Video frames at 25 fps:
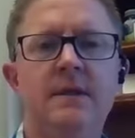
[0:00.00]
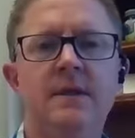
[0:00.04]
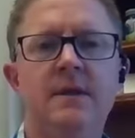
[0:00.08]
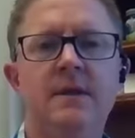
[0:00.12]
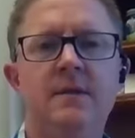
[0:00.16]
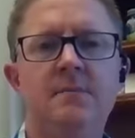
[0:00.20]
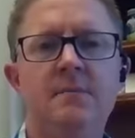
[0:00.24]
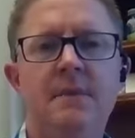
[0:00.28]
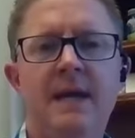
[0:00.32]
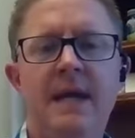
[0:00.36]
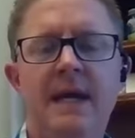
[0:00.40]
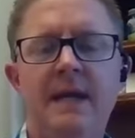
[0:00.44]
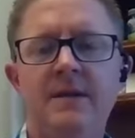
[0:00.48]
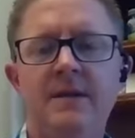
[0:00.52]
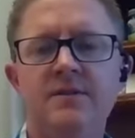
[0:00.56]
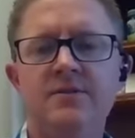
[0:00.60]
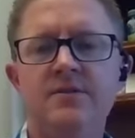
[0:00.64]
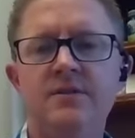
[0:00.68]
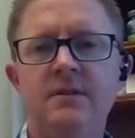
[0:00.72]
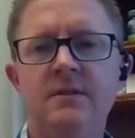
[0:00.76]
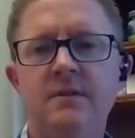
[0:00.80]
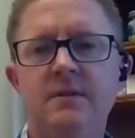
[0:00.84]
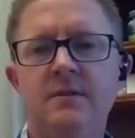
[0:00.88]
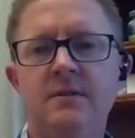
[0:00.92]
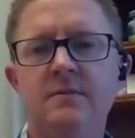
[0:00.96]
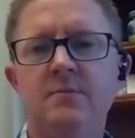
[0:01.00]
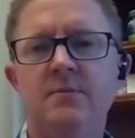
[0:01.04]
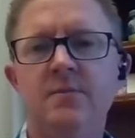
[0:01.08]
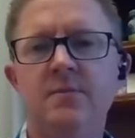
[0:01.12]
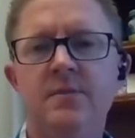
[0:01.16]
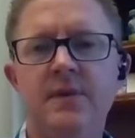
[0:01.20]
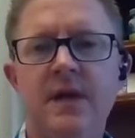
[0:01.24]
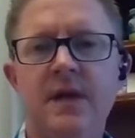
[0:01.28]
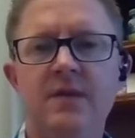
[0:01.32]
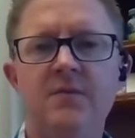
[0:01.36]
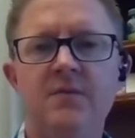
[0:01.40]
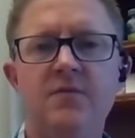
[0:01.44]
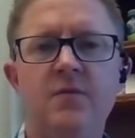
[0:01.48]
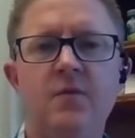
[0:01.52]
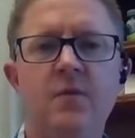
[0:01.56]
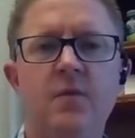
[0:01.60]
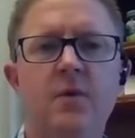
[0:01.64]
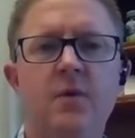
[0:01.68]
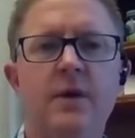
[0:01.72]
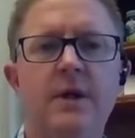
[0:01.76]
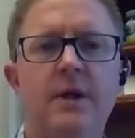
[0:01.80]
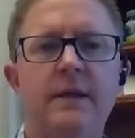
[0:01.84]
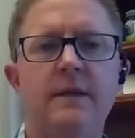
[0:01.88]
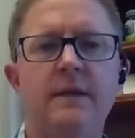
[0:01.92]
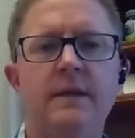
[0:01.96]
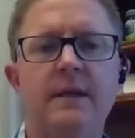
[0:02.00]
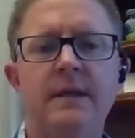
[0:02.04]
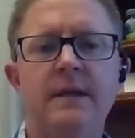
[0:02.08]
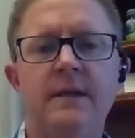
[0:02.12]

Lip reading: manage it and plan for it,